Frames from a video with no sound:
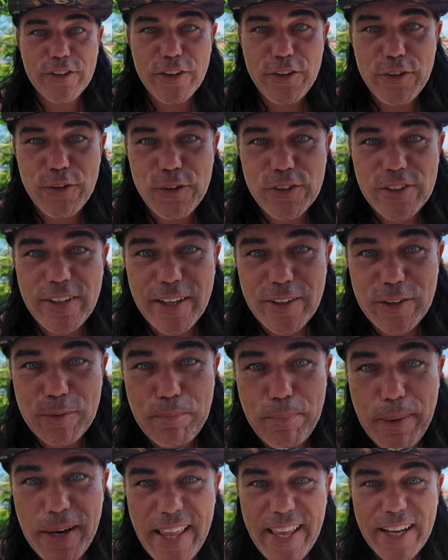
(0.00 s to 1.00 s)
the news, guys.
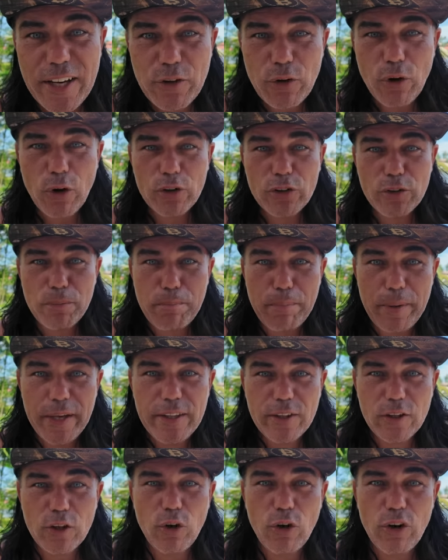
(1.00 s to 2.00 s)
BlackRock's
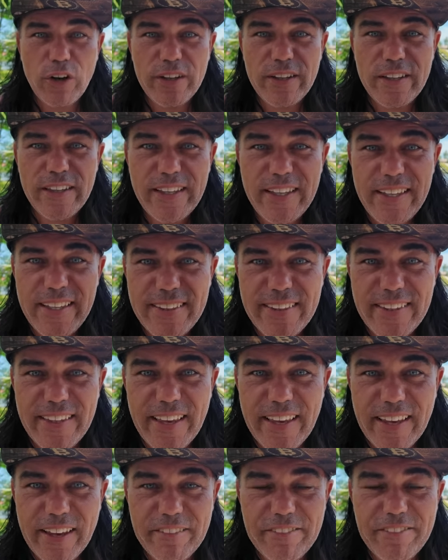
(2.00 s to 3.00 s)
Bitcoin E
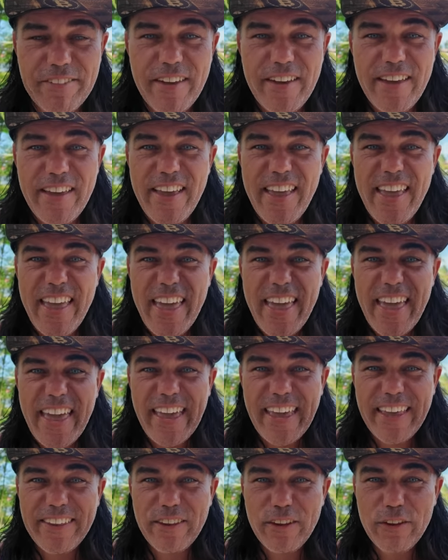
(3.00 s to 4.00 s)
T F
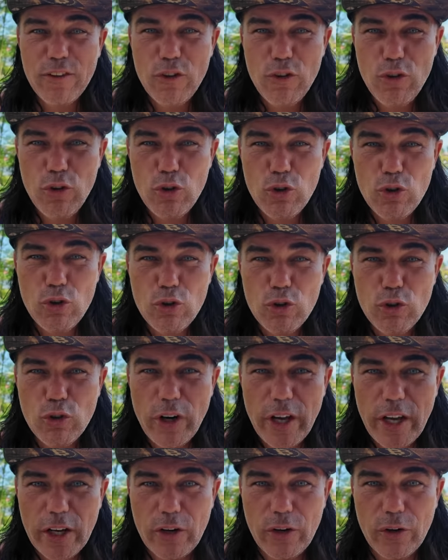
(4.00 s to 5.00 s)
had a new
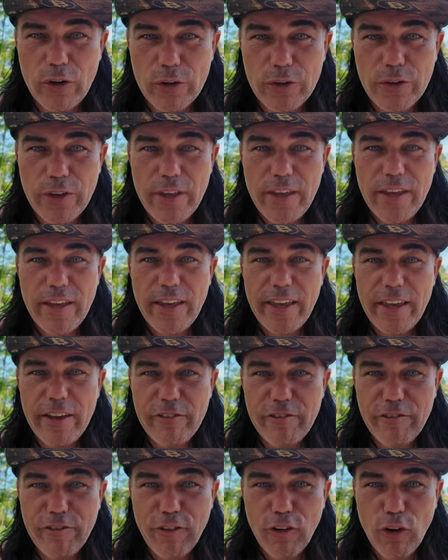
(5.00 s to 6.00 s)
record
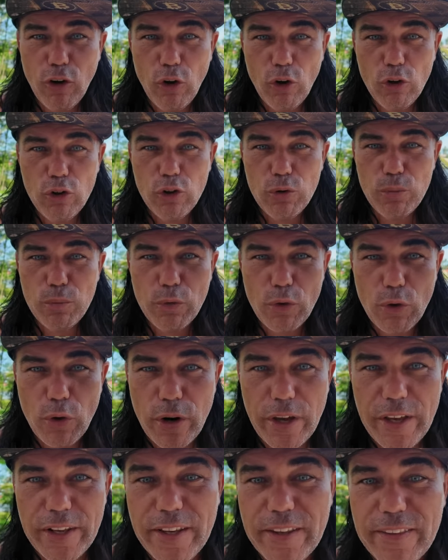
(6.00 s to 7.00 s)
in volume
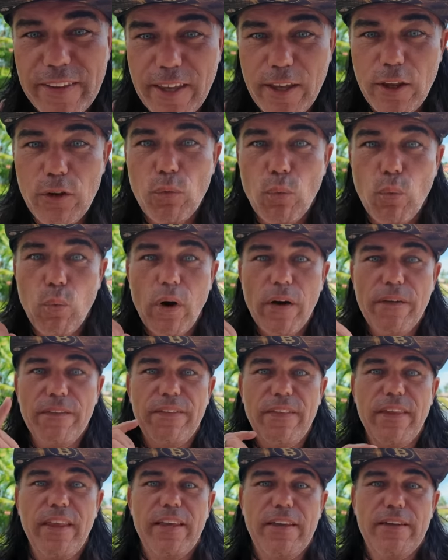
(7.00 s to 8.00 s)
traded in
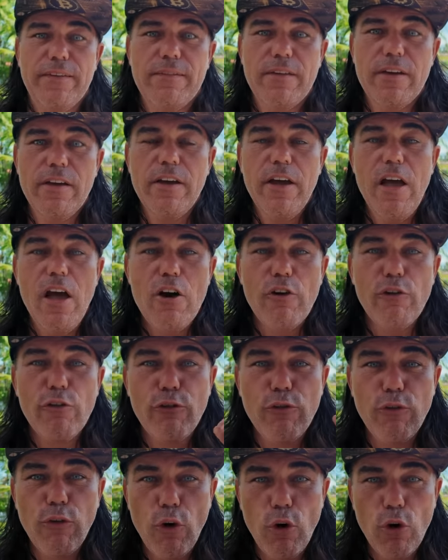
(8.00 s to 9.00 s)
one day.
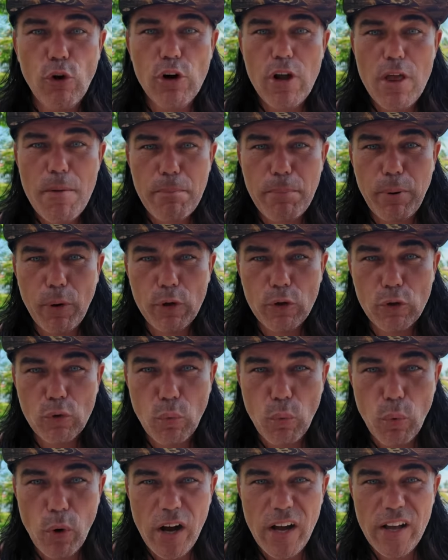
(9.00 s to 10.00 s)
four point
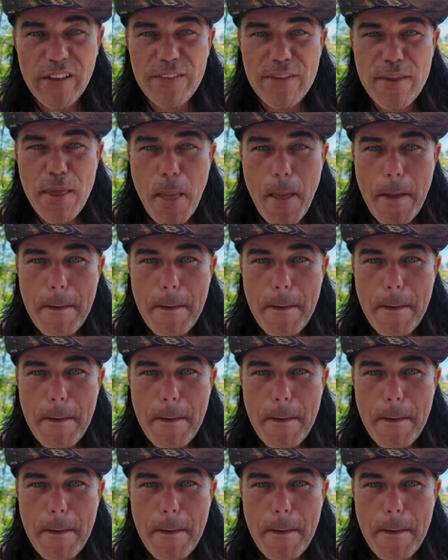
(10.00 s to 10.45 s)
one